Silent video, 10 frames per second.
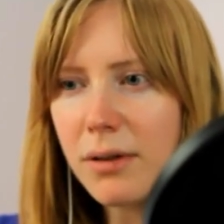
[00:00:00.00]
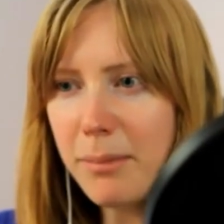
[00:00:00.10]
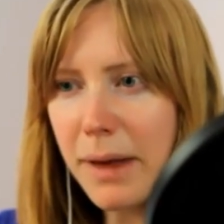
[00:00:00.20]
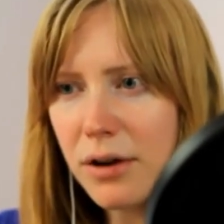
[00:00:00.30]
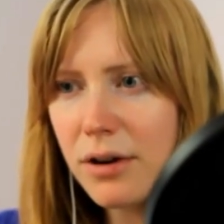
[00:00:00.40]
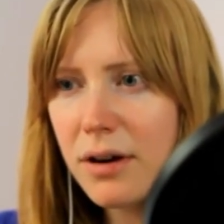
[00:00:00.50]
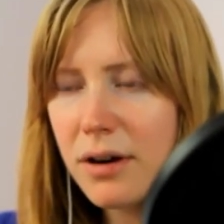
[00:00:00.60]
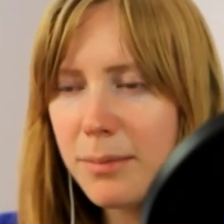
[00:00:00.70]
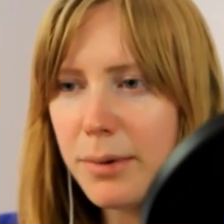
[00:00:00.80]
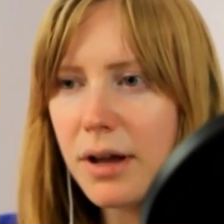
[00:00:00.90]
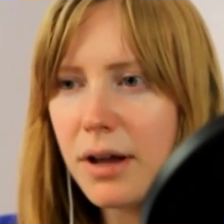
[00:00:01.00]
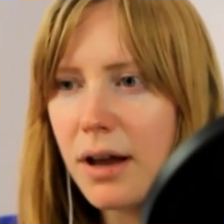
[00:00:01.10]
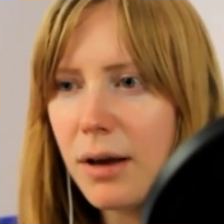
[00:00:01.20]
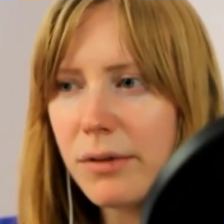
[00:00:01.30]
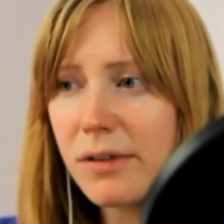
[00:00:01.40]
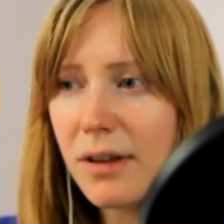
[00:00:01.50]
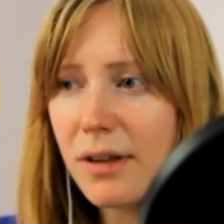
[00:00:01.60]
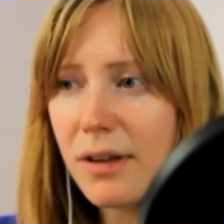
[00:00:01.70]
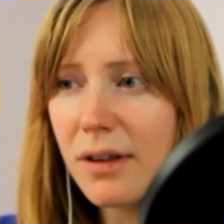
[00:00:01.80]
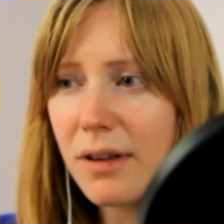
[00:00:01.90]
better but i was
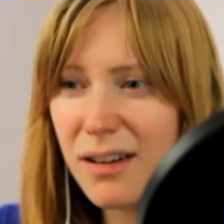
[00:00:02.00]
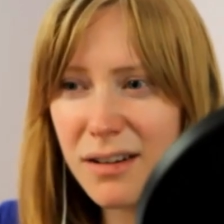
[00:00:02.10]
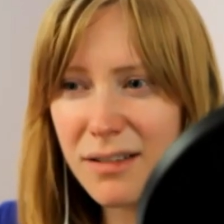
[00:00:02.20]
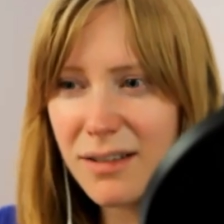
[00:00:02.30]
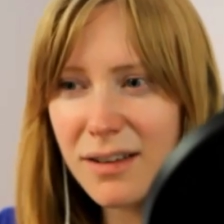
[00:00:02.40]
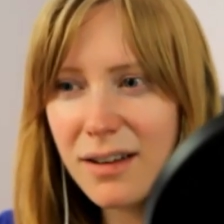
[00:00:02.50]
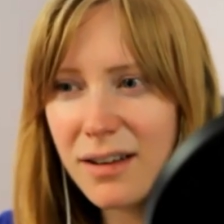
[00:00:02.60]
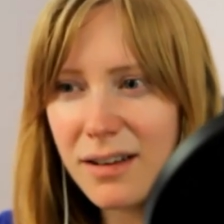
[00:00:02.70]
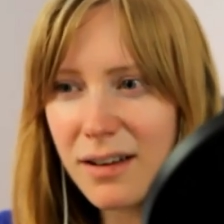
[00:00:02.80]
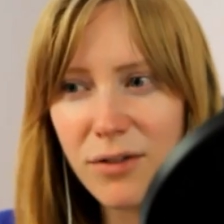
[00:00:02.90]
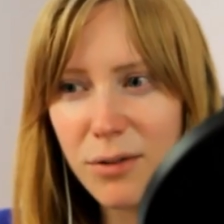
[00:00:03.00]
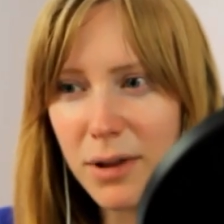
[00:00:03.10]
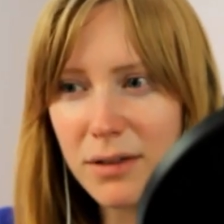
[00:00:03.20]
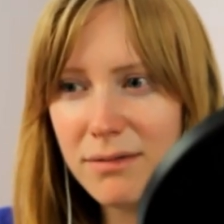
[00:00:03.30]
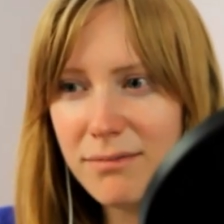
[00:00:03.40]
healthier than i had ever been